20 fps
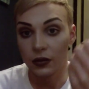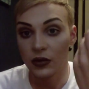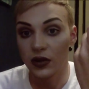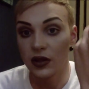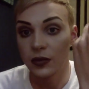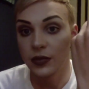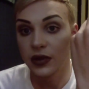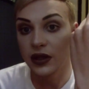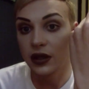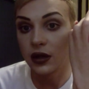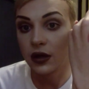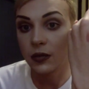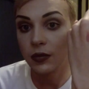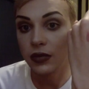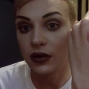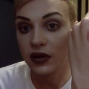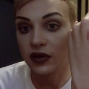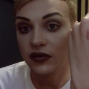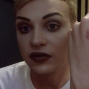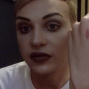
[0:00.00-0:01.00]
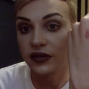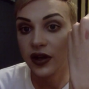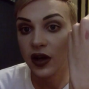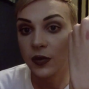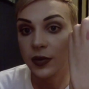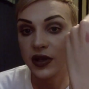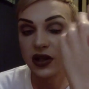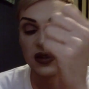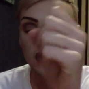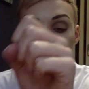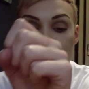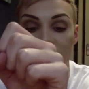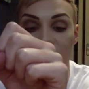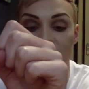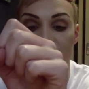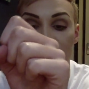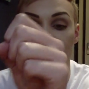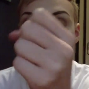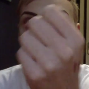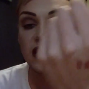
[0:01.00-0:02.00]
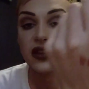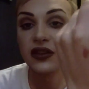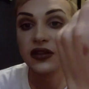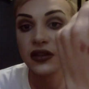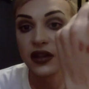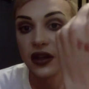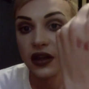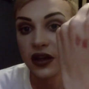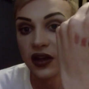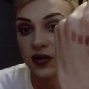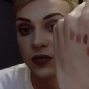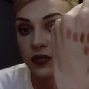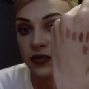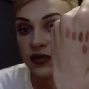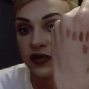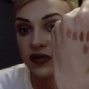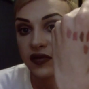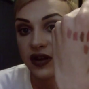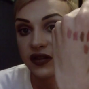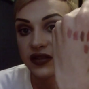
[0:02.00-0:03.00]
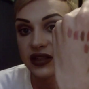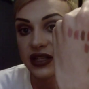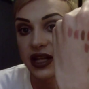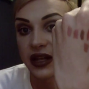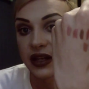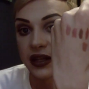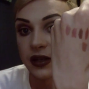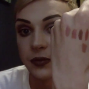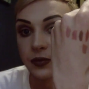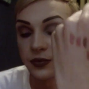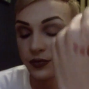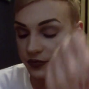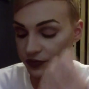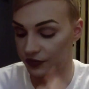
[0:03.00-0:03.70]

would be above, no, it'll be underneath Velvet Teddy.